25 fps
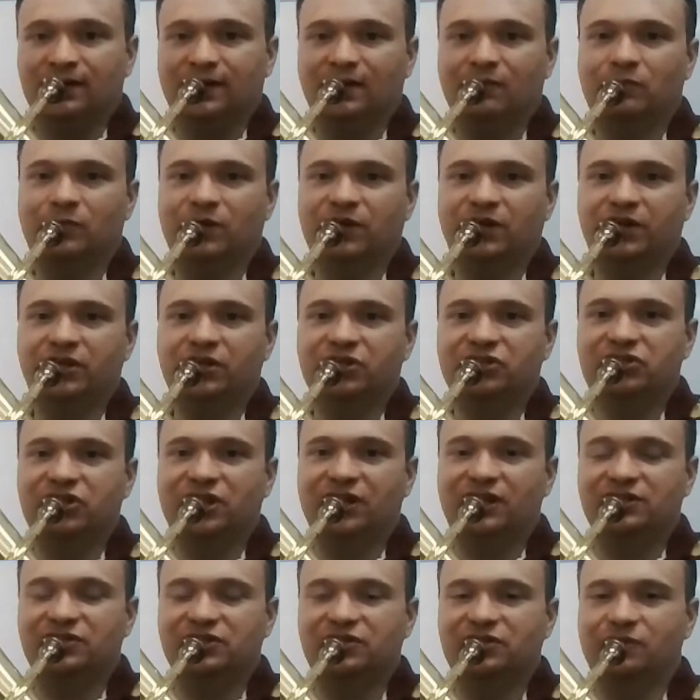we're going to
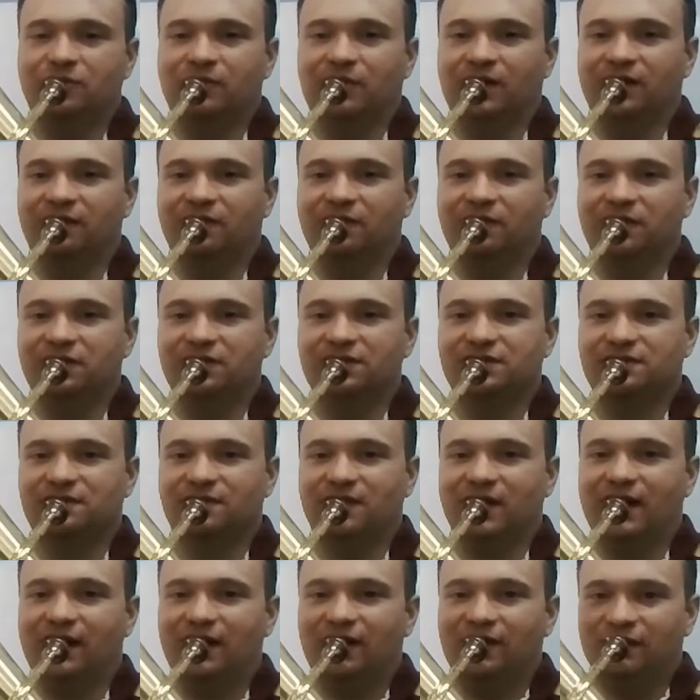change to our first
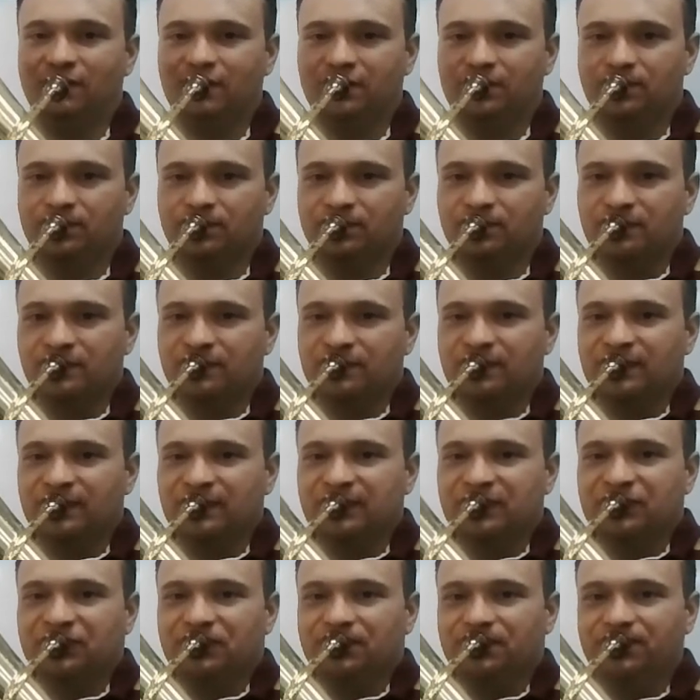valve.
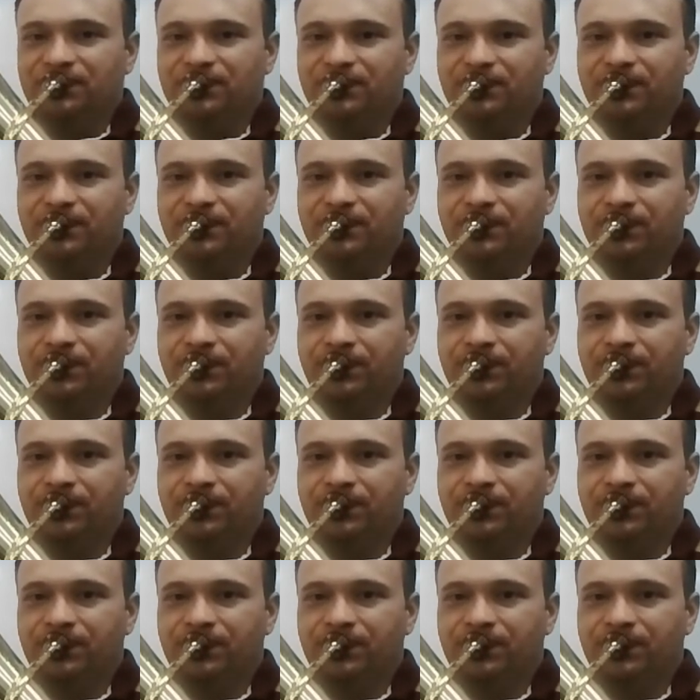Then